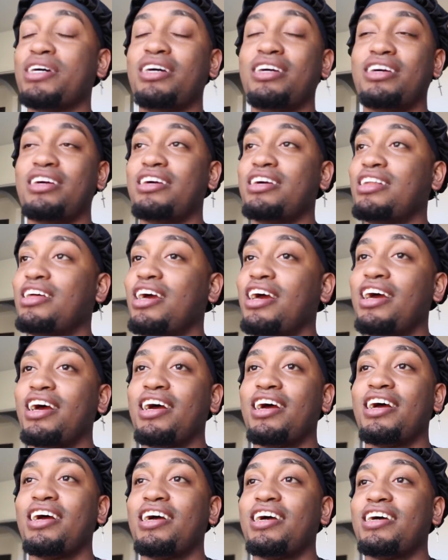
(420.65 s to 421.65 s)
But
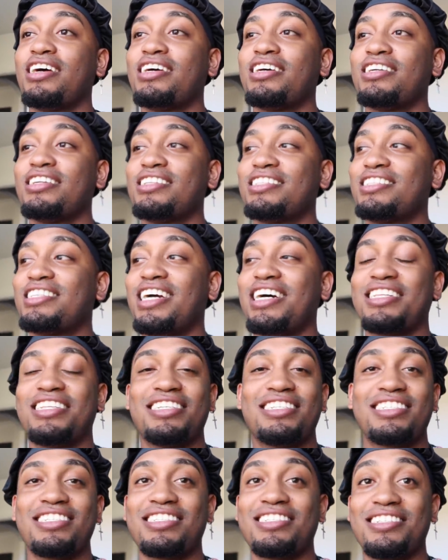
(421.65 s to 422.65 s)
yeah,
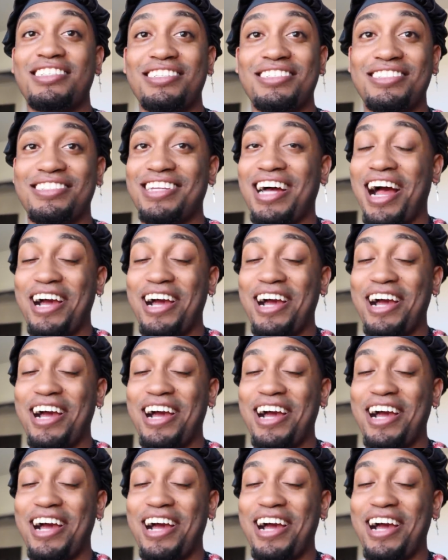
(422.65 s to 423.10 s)
this is this is